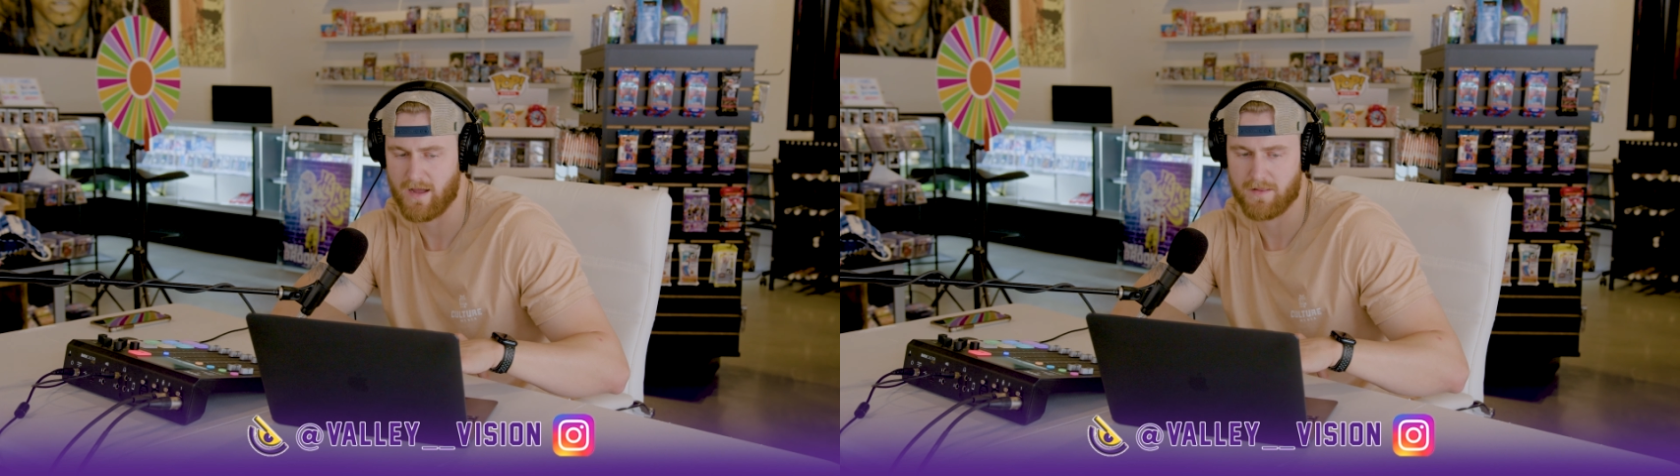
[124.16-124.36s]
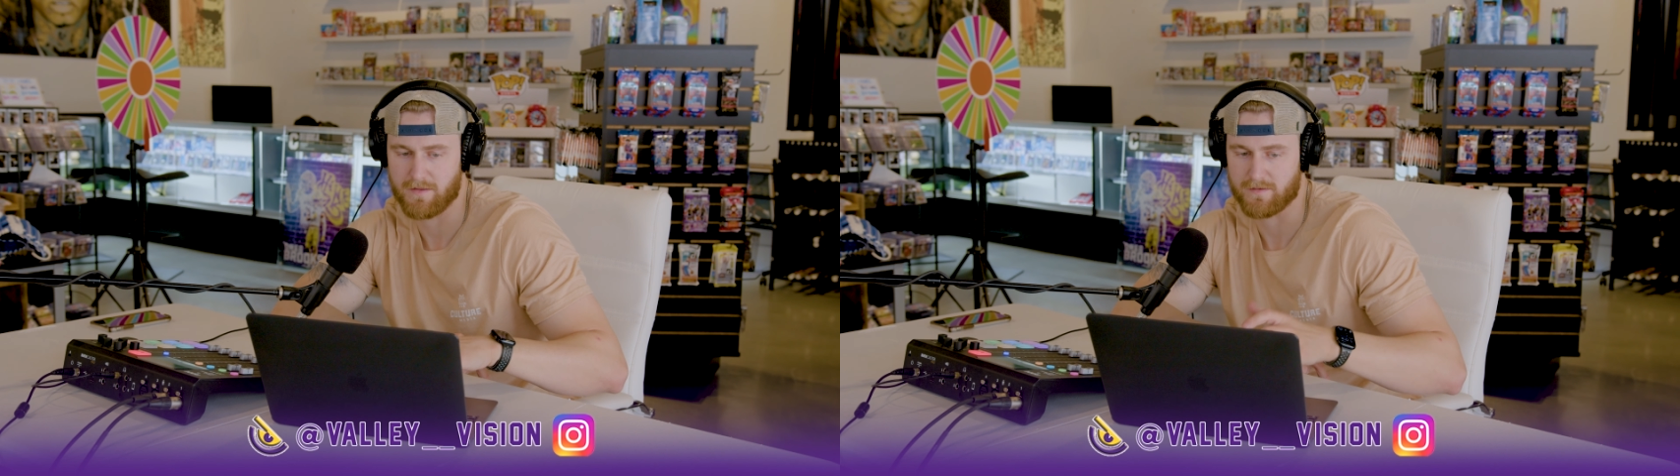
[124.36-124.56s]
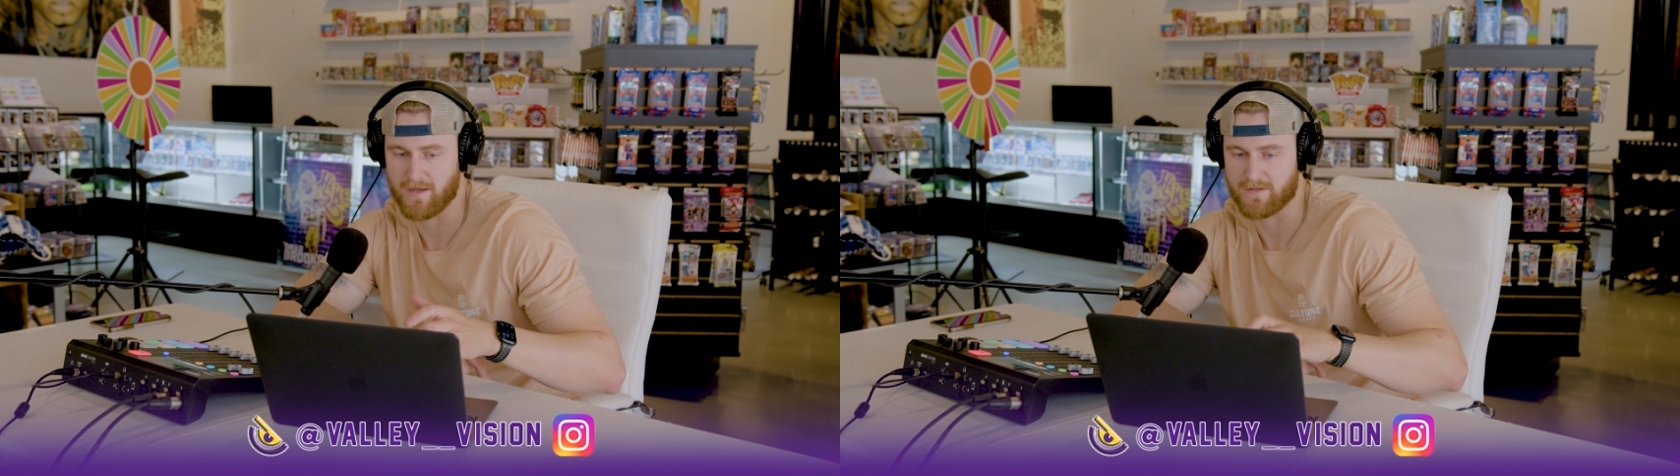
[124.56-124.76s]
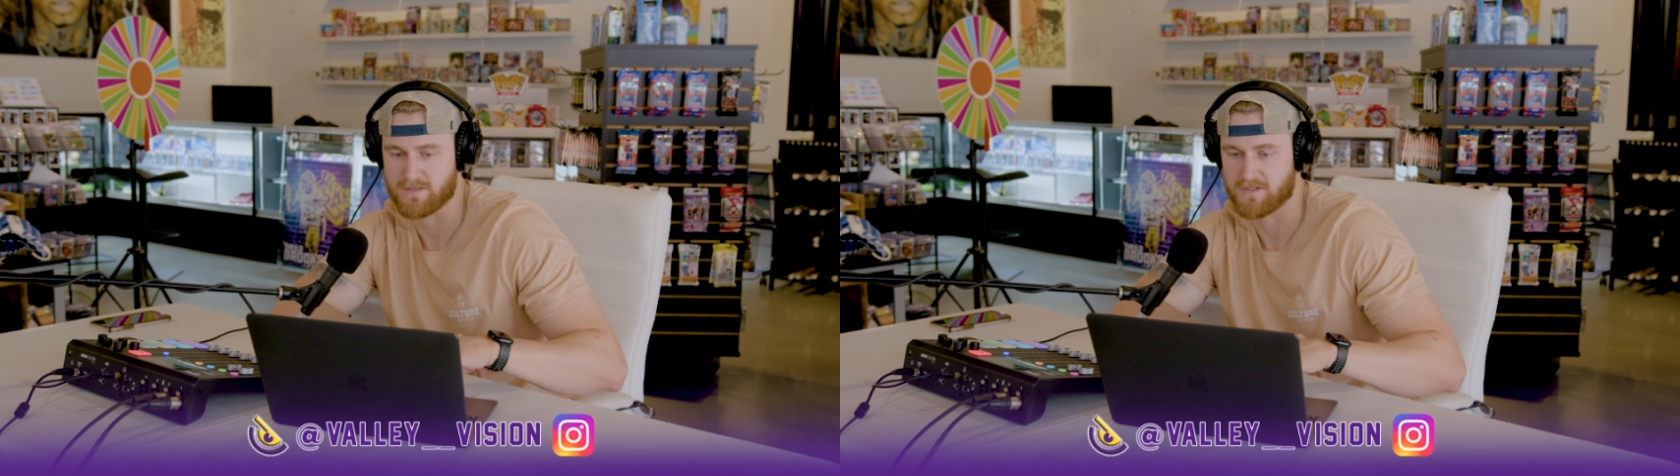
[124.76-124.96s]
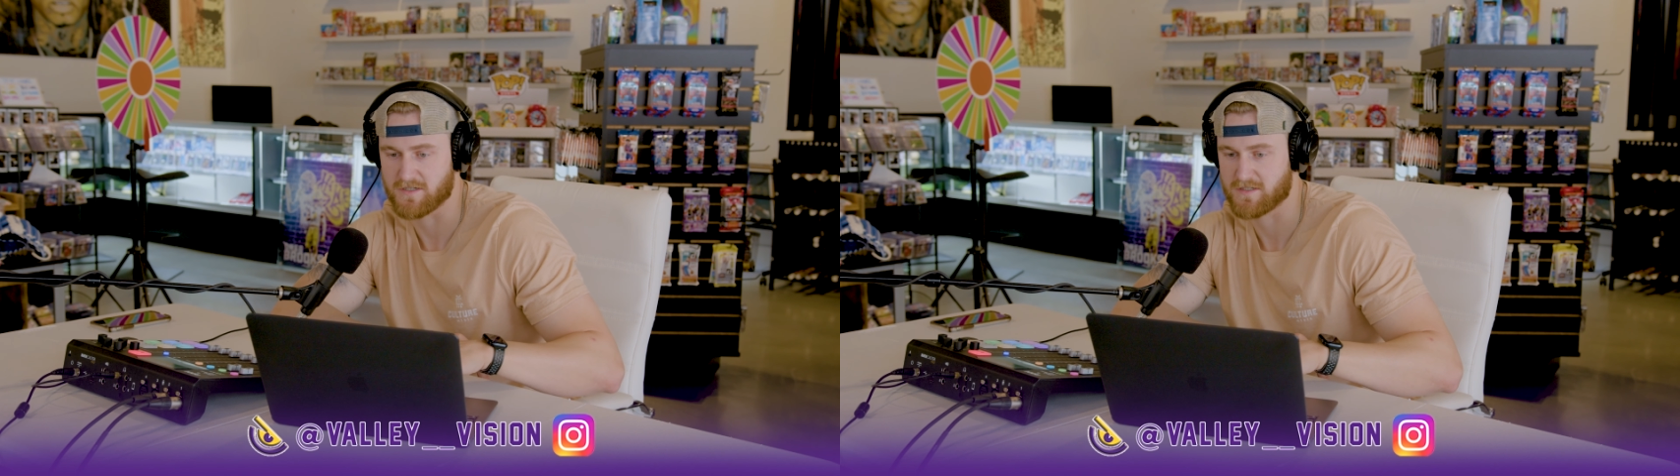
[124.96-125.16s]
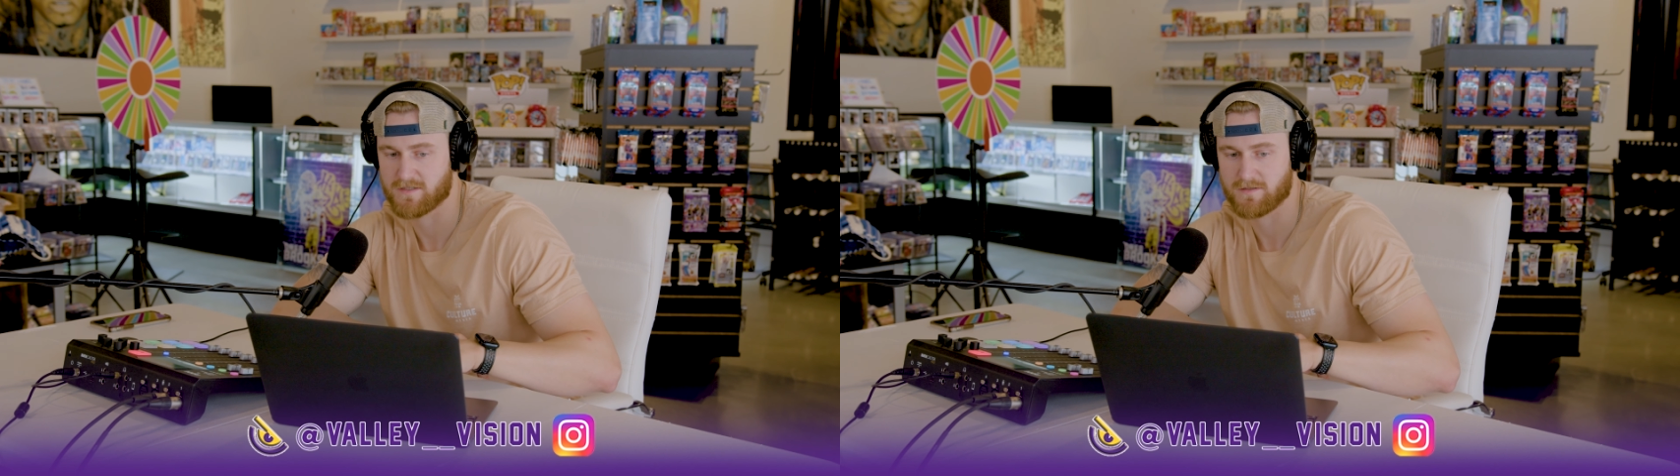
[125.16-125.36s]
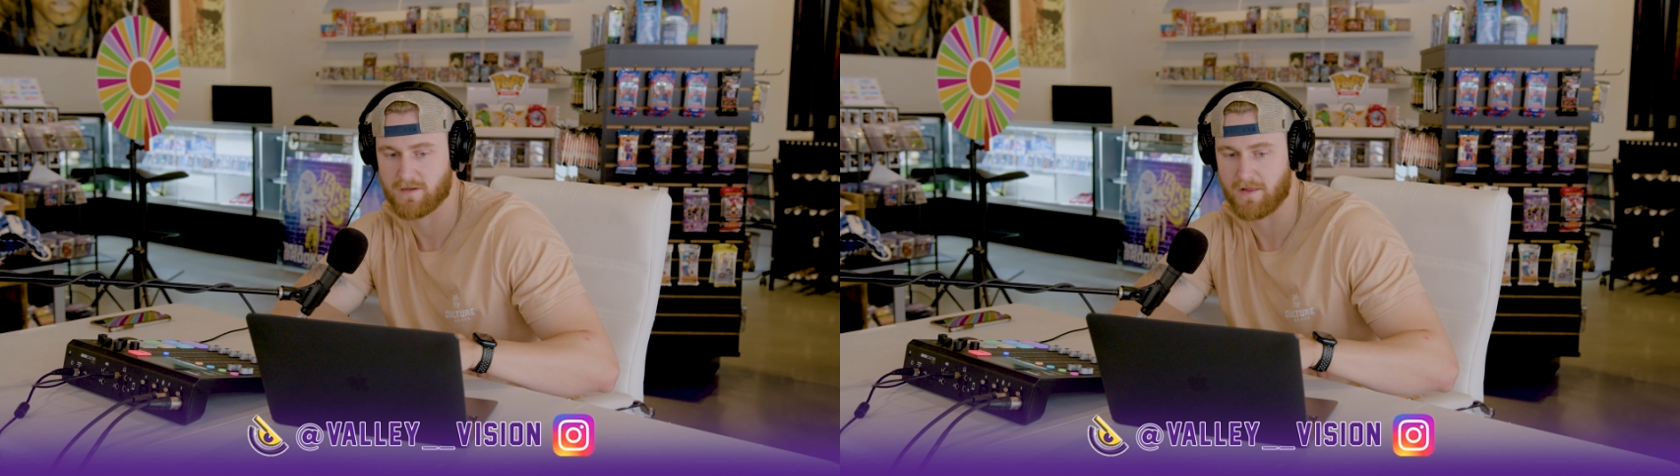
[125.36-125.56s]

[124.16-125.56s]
I think that's just